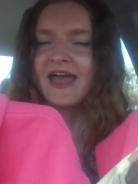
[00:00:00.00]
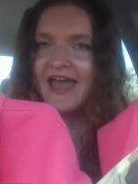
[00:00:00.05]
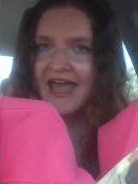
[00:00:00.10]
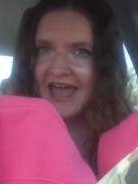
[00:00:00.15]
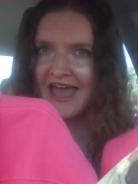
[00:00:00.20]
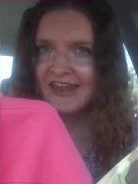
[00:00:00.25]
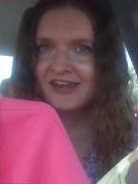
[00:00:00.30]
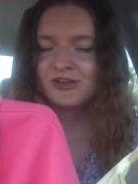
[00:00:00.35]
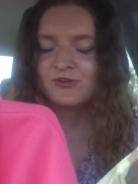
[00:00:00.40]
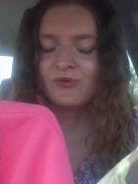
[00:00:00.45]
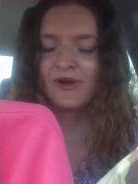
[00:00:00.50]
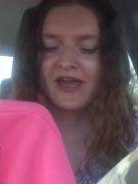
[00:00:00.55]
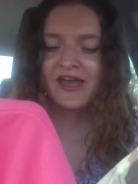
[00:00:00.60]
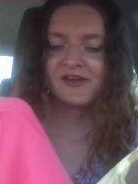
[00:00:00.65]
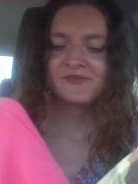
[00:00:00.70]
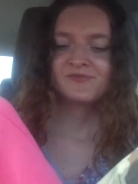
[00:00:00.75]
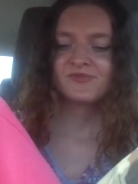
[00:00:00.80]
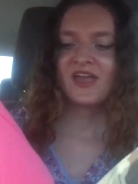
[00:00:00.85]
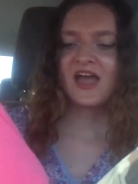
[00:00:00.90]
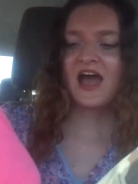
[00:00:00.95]

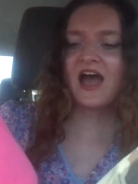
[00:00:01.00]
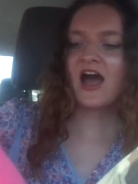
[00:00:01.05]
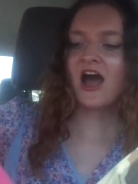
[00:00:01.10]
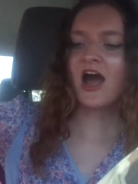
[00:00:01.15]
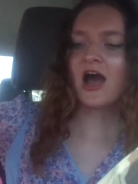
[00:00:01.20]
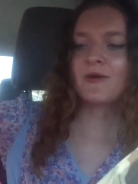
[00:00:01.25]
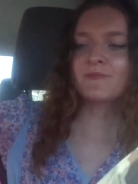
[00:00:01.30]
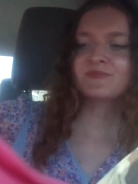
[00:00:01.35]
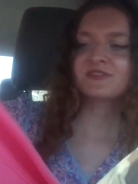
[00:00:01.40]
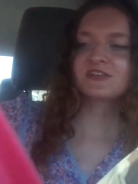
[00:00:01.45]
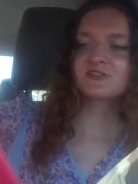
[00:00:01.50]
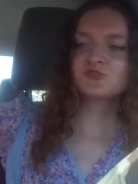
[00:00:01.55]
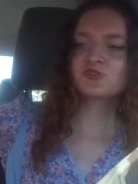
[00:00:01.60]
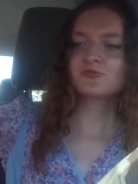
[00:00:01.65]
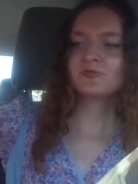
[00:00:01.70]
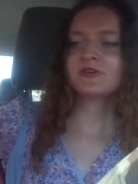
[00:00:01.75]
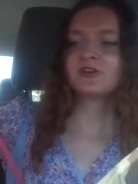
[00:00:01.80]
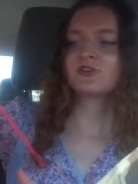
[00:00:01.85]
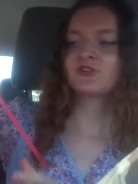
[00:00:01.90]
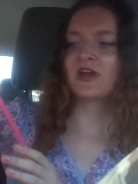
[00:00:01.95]
Anyway, um, this will
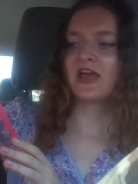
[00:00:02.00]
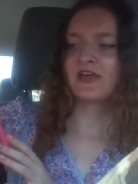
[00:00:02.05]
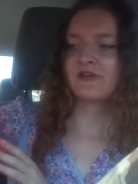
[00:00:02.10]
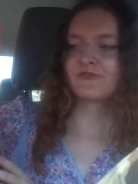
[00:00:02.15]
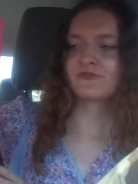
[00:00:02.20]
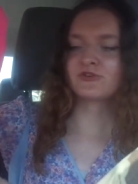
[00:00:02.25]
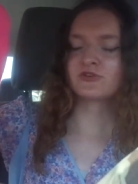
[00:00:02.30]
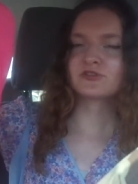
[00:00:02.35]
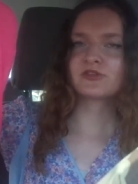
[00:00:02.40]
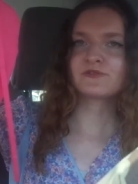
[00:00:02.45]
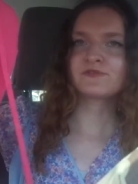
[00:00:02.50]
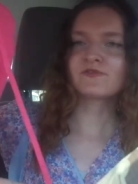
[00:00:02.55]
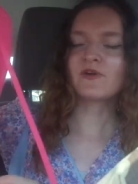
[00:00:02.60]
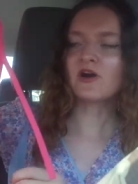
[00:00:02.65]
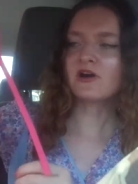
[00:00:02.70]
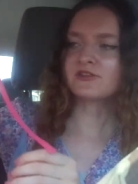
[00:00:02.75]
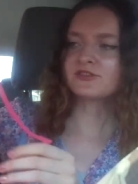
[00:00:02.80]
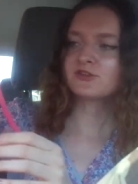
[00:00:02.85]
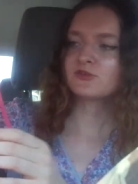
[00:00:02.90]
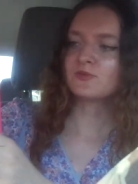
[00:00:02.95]
be great for the
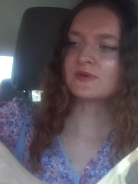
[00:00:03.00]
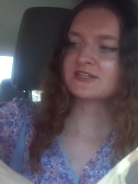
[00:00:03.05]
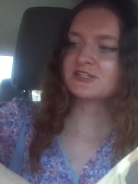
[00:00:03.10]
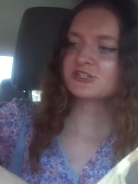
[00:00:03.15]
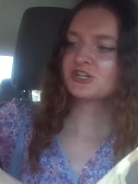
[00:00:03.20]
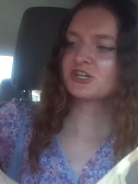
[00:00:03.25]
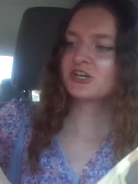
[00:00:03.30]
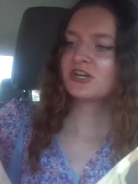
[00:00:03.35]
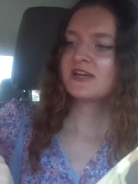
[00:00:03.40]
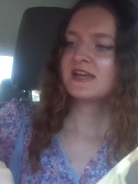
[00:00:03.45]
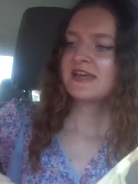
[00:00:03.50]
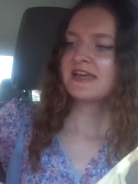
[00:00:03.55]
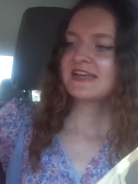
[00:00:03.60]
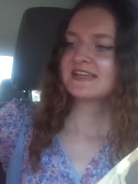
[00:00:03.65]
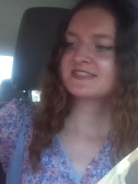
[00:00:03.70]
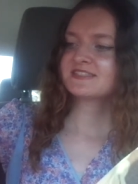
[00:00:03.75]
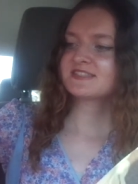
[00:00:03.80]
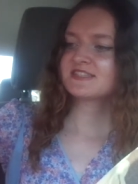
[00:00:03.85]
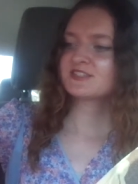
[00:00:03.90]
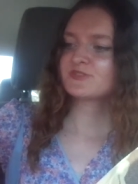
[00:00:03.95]
fall and the winter.
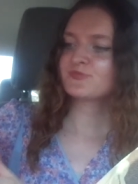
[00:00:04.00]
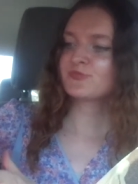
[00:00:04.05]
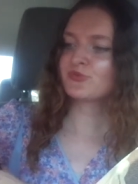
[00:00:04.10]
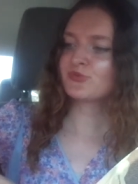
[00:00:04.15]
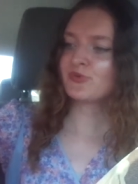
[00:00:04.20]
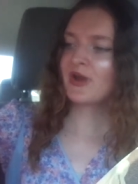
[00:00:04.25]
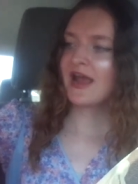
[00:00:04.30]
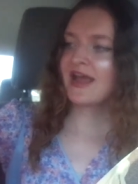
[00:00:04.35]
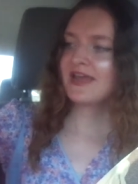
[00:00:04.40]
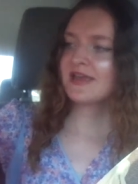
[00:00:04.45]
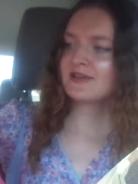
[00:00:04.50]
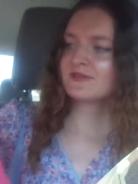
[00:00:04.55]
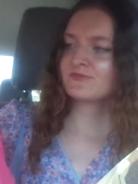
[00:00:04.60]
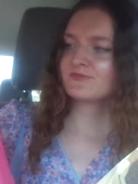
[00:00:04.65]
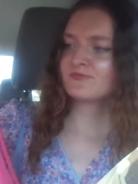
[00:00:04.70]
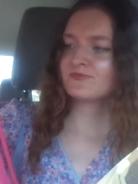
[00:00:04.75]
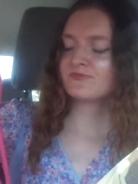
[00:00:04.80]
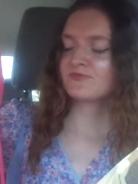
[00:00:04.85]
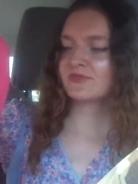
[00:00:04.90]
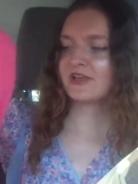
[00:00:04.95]
It's this bright
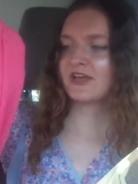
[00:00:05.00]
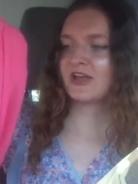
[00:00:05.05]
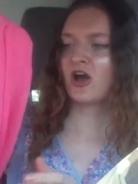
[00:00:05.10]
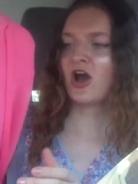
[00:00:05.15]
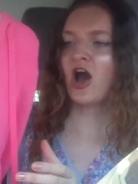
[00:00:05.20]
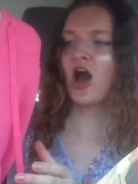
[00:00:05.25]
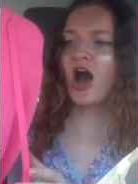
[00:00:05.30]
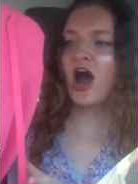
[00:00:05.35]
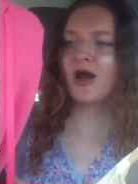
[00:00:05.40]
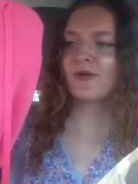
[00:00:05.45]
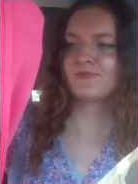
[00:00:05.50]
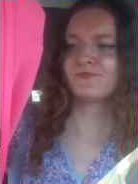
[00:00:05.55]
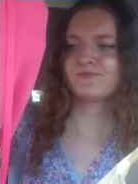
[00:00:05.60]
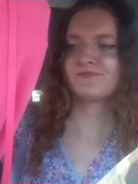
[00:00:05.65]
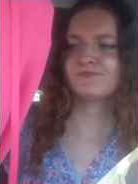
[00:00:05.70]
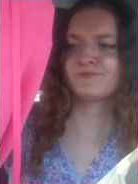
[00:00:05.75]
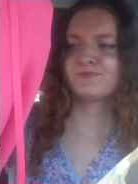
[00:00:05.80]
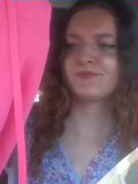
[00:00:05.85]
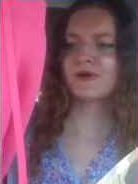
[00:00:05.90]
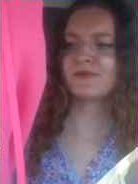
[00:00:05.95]
like hot
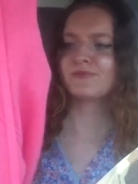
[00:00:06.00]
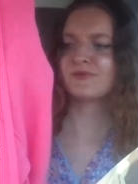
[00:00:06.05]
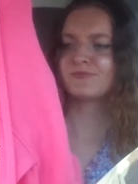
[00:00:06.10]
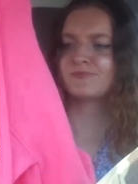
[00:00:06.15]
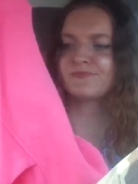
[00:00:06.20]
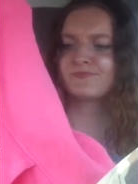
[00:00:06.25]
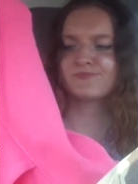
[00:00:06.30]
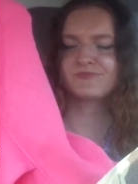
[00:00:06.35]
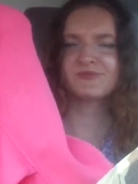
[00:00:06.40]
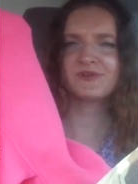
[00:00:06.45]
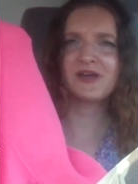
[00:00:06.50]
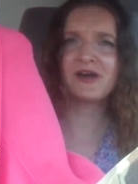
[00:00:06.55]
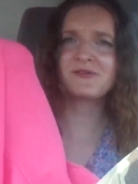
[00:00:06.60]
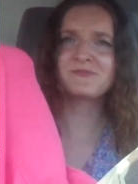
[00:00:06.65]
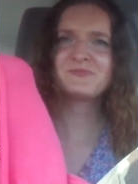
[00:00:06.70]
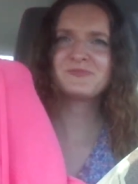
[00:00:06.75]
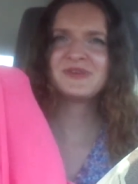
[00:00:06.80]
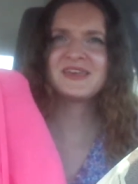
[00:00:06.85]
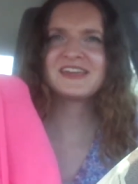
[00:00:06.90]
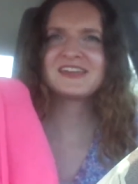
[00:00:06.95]
bubble
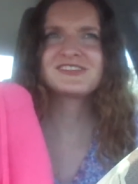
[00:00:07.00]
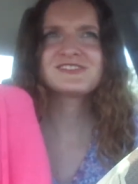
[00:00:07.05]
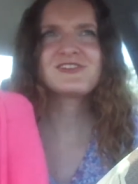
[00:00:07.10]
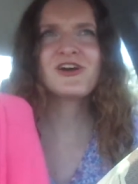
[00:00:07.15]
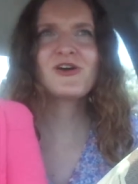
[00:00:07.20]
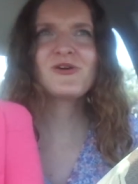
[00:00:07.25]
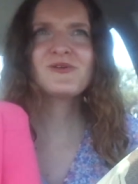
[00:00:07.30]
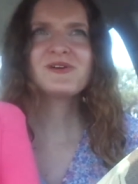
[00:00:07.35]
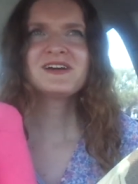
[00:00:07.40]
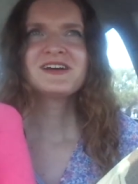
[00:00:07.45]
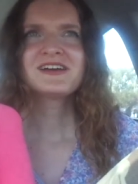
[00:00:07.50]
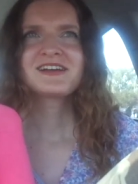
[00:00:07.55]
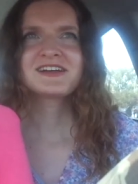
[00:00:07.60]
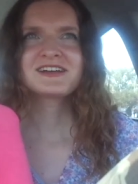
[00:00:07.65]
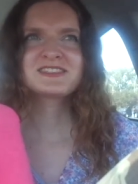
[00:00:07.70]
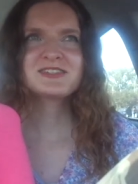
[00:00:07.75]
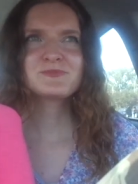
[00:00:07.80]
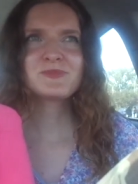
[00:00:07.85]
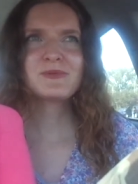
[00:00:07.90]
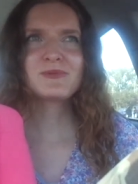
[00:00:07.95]
gum pink. No,
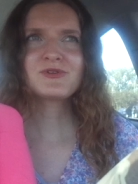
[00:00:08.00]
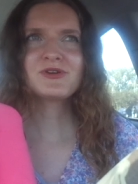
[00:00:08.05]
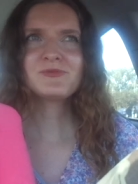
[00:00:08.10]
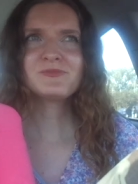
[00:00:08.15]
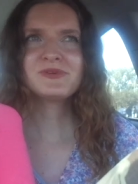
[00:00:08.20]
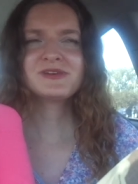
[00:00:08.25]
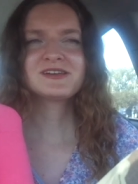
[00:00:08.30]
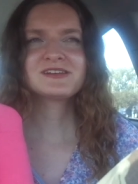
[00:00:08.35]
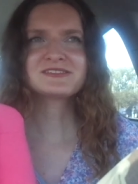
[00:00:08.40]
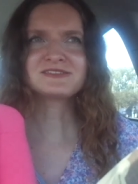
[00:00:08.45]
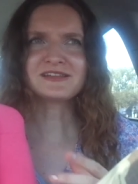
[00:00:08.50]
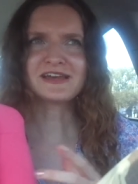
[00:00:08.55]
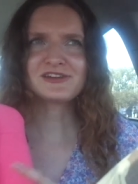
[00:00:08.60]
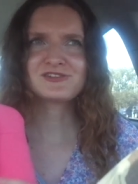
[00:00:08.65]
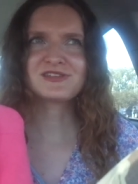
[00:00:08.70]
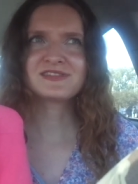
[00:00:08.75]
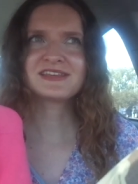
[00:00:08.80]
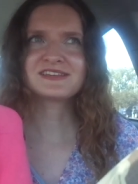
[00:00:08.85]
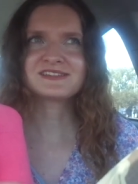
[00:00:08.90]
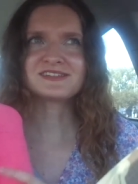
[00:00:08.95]
because the bubble gum pink is lighter
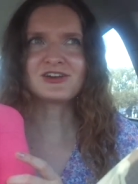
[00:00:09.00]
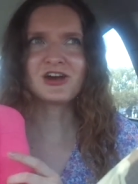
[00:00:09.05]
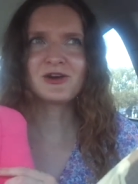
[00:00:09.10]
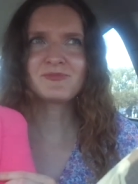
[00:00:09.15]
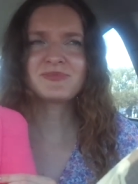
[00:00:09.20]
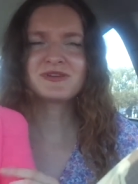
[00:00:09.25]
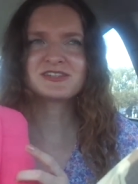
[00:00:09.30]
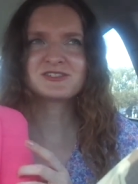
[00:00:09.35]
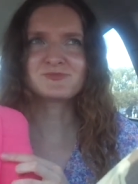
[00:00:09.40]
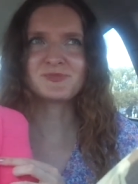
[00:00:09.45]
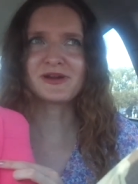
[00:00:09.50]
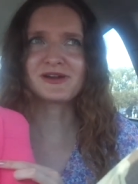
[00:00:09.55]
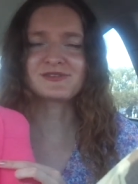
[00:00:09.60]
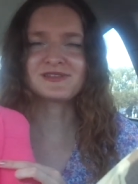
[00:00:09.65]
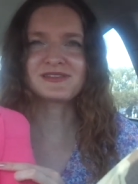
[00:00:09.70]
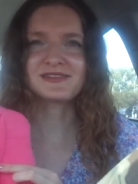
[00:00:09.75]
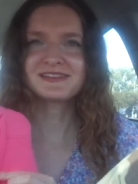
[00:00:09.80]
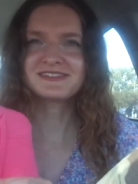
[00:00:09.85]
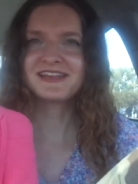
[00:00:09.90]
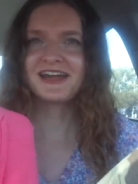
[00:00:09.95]
than this and hot pink is brighter
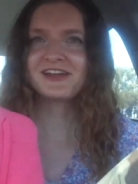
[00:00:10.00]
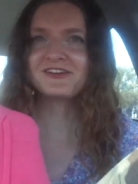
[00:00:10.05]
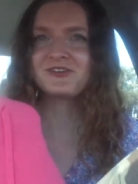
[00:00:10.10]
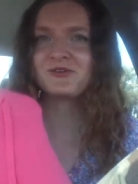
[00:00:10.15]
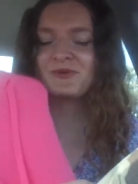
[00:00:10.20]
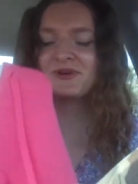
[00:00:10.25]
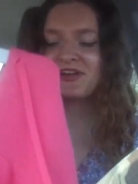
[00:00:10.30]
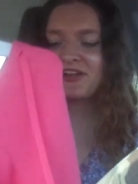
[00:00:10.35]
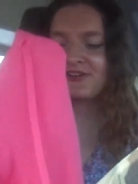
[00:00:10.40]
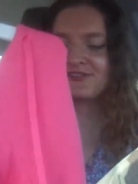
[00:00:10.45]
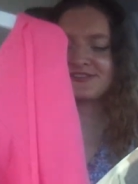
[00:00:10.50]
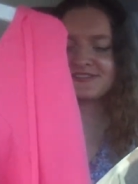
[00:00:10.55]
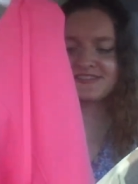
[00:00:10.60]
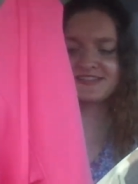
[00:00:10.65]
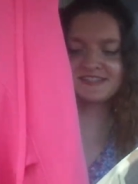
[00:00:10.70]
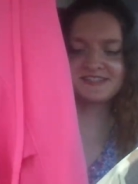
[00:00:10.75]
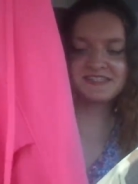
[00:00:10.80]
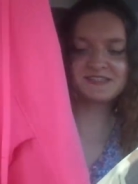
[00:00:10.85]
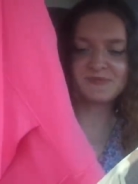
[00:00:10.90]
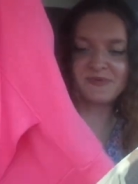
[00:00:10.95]
than this. I don't know what color this
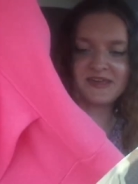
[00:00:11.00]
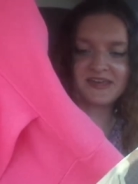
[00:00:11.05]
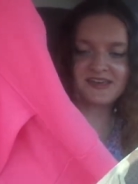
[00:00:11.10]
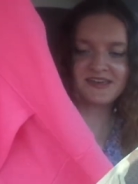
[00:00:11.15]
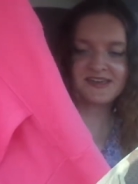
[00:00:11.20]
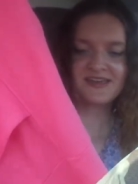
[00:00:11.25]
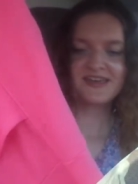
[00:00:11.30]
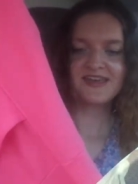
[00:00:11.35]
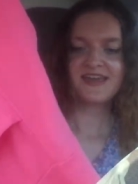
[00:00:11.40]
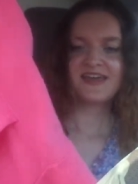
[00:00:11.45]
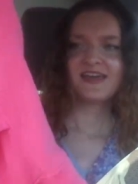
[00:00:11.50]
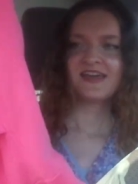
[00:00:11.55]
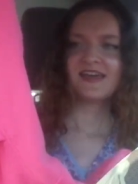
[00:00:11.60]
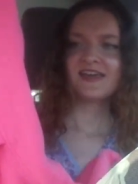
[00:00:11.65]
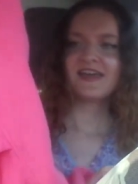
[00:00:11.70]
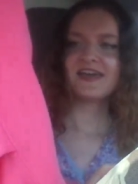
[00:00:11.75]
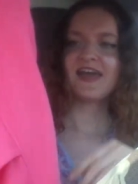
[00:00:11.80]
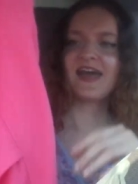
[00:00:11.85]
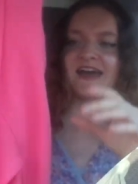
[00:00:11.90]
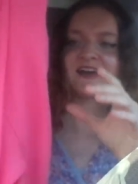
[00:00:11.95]
is. It's pink.
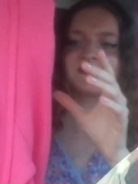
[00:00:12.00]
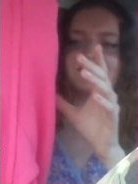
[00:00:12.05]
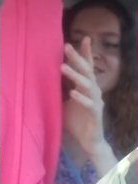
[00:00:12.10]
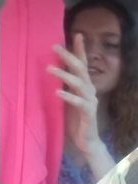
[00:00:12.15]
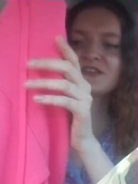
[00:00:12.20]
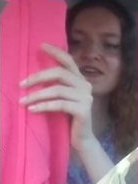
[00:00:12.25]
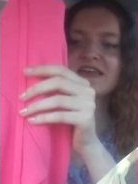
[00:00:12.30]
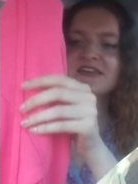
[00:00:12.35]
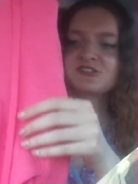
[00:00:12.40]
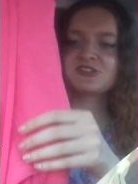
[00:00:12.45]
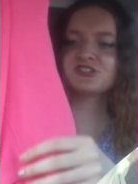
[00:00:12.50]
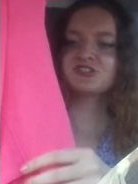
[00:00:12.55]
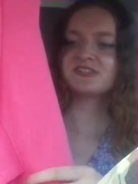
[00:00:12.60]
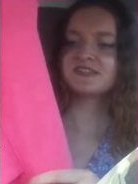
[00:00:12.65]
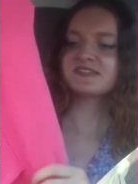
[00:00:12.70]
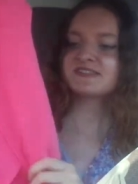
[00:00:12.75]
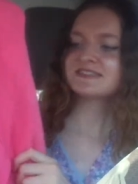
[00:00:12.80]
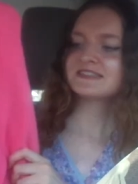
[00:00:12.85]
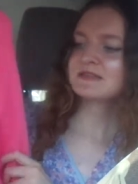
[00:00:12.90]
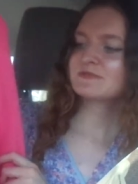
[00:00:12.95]
It has
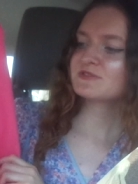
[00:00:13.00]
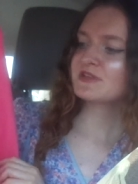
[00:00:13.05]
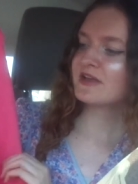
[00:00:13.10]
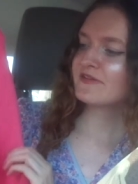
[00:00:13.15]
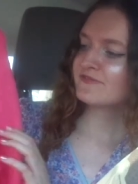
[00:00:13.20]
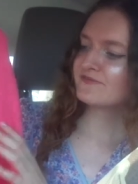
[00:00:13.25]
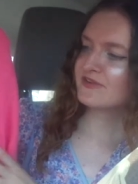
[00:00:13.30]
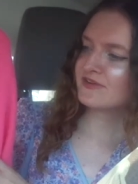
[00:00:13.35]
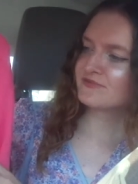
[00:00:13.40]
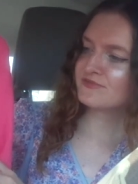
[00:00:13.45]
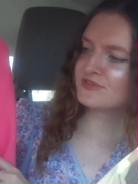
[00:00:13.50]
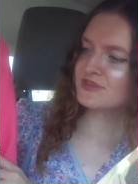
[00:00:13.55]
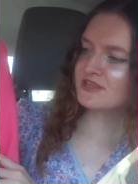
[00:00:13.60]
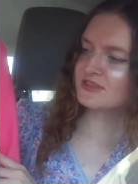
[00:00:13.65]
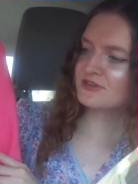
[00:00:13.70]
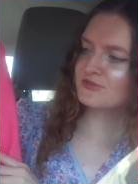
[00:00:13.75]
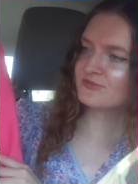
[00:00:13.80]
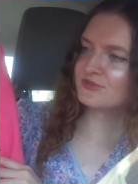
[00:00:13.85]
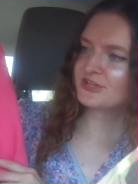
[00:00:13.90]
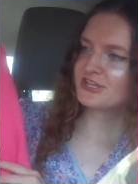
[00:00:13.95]
interesting seams. I think
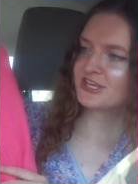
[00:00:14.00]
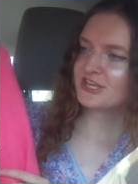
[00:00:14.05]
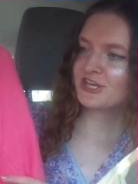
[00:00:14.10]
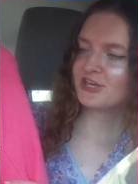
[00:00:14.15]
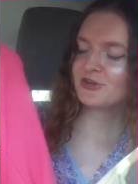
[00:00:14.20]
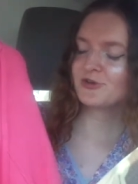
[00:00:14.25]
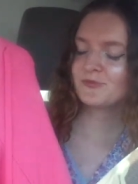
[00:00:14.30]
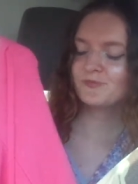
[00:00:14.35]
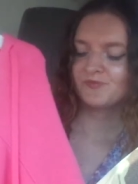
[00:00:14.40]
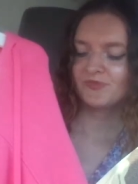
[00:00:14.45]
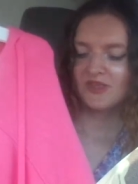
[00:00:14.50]
they're really cute.